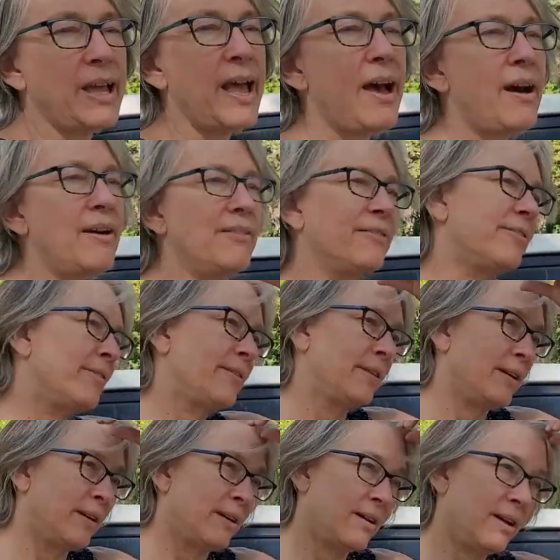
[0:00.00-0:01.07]
have
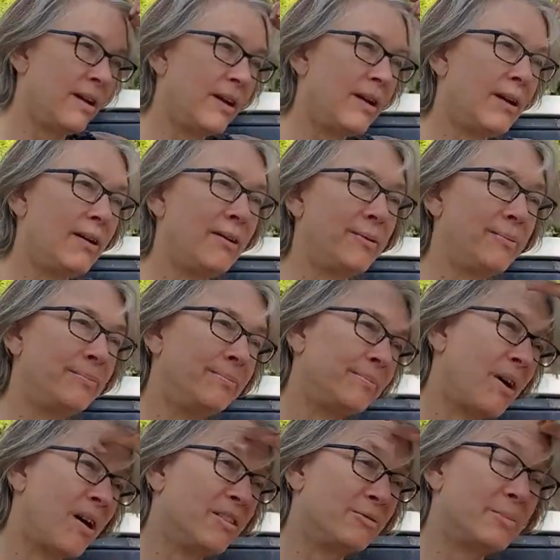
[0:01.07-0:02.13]

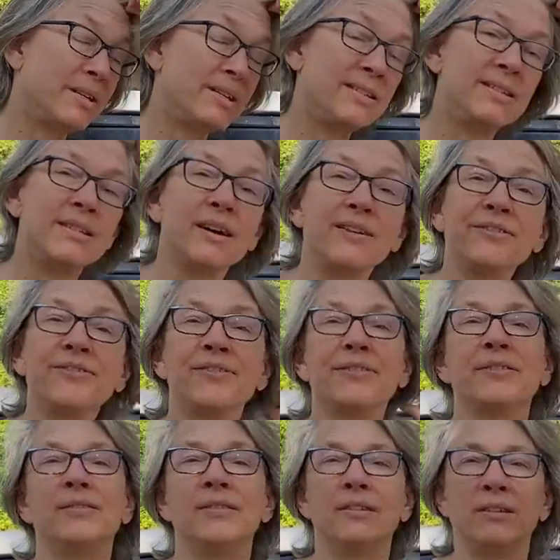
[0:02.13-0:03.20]
all of my
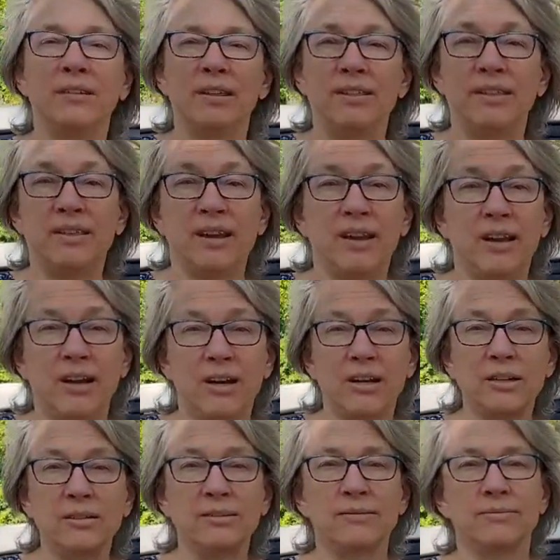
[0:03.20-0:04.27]
stuff
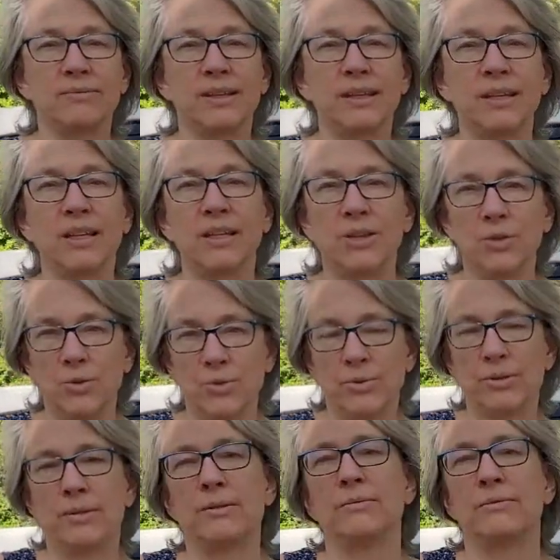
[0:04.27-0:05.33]
there, and I
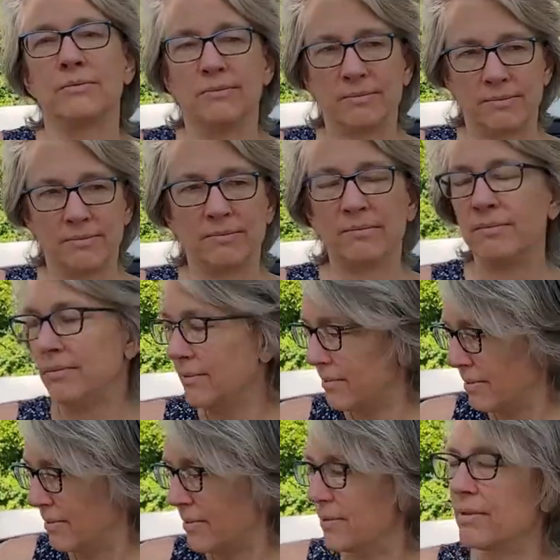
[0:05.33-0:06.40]
use
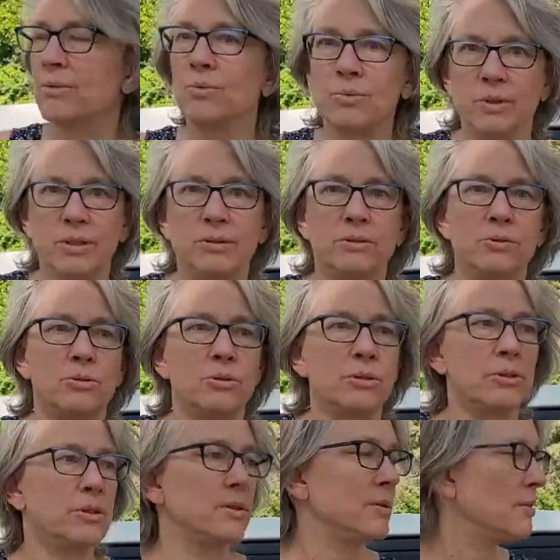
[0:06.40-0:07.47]
the real
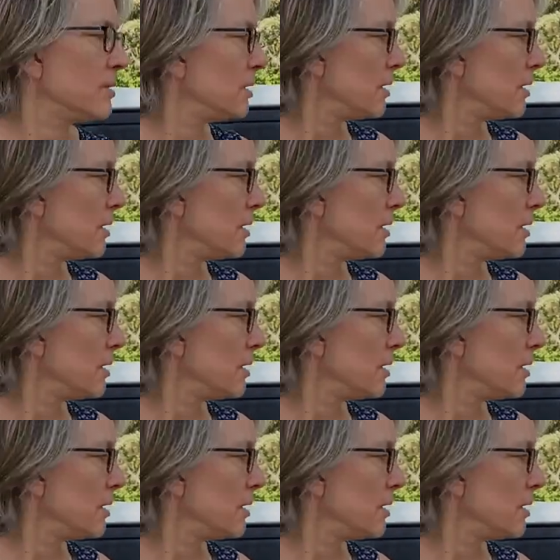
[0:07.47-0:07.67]
doors